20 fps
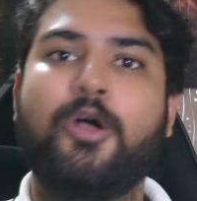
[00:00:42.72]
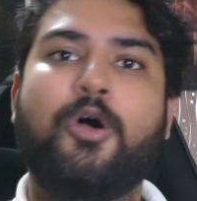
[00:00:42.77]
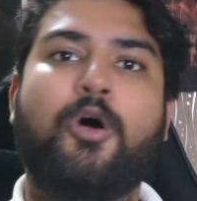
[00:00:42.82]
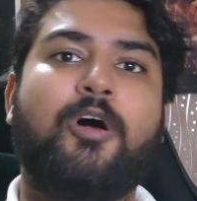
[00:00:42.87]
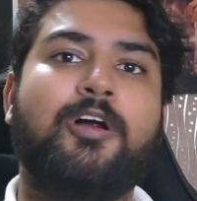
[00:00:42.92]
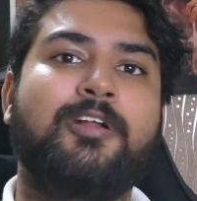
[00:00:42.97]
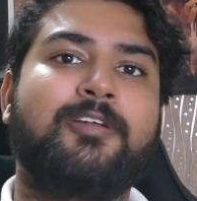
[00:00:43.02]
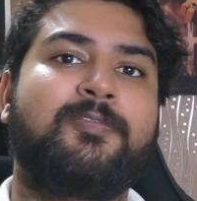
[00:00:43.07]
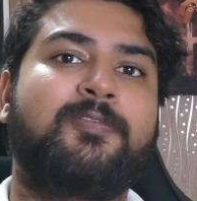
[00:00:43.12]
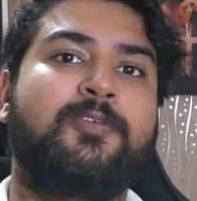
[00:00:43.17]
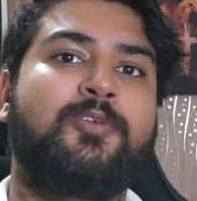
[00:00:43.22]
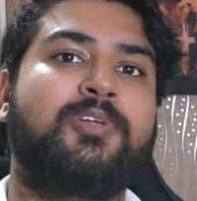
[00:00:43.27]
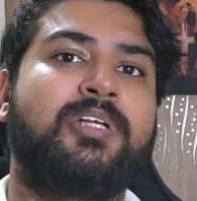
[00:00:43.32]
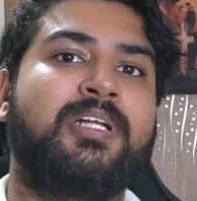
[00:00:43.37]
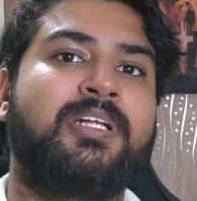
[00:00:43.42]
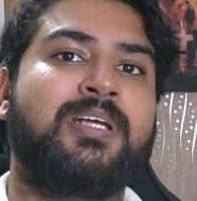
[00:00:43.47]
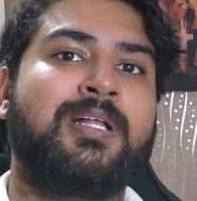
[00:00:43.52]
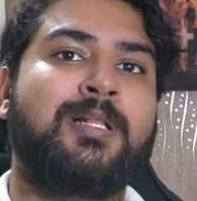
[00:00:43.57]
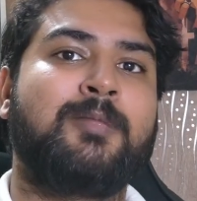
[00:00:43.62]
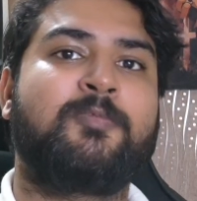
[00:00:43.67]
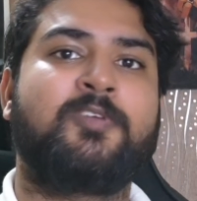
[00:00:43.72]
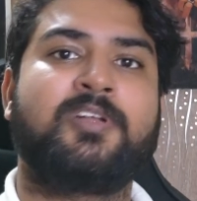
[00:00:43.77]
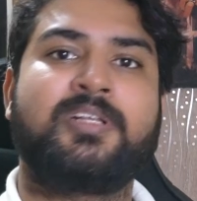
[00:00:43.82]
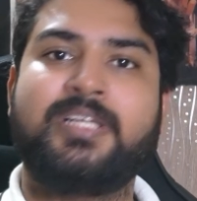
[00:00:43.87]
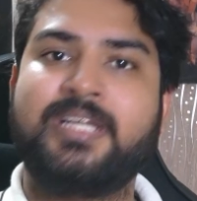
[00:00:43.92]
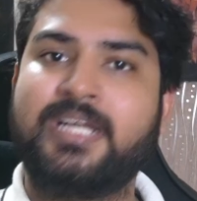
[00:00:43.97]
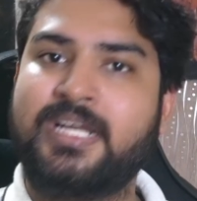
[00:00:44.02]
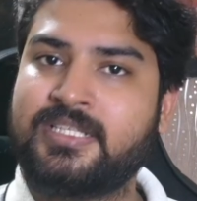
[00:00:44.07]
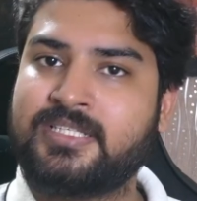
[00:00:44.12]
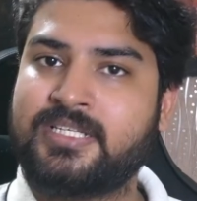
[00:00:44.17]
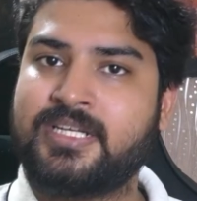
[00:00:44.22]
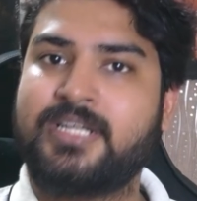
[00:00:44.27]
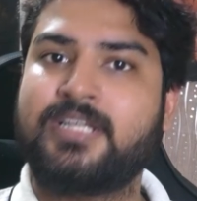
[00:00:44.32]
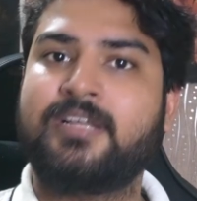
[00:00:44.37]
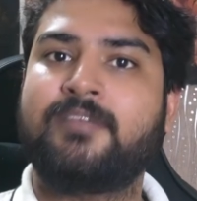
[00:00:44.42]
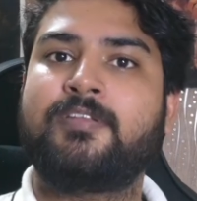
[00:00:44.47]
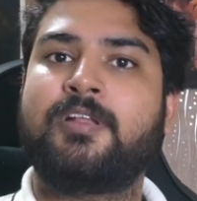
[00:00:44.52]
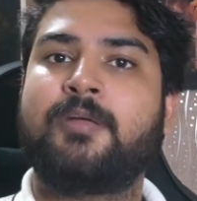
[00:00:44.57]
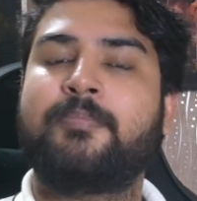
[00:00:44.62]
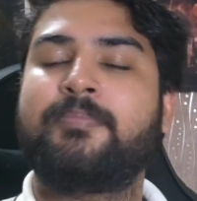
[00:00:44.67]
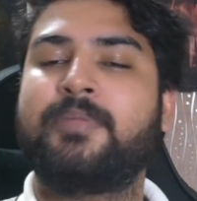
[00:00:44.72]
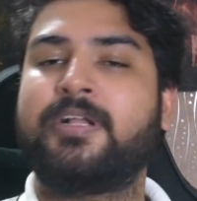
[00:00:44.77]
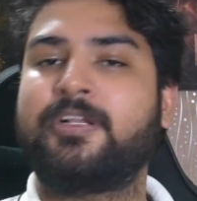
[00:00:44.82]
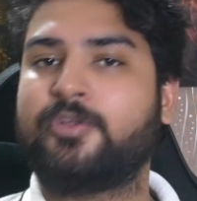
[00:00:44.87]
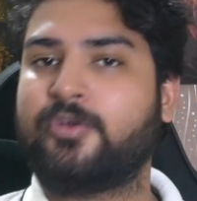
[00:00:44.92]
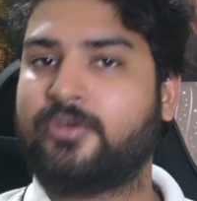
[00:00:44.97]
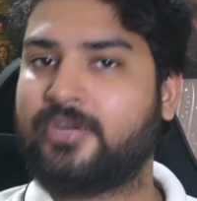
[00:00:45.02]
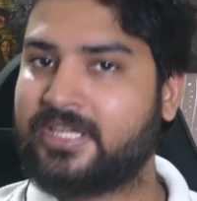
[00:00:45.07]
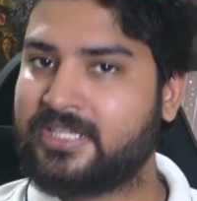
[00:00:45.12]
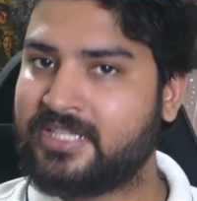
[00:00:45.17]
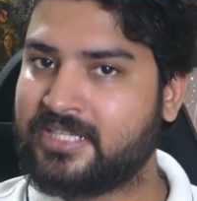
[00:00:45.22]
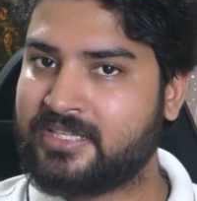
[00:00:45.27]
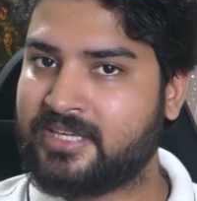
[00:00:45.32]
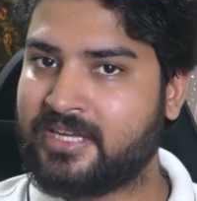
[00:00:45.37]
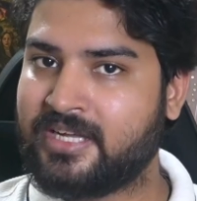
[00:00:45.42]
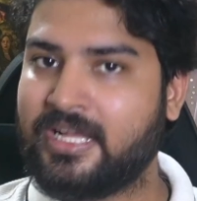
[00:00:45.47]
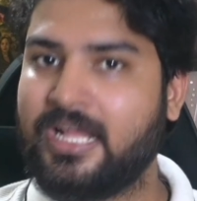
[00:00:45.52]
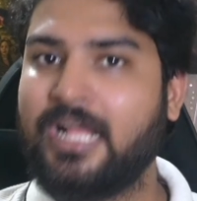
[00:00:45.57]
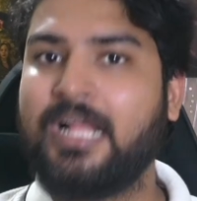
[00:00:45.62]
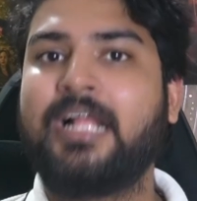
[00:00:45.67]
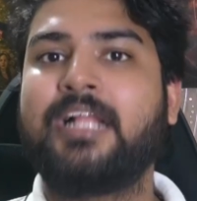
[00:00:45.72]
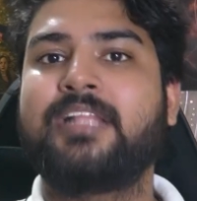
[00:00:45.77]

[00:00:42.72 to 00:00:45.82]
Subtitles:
or if you need help with DSA development or anything,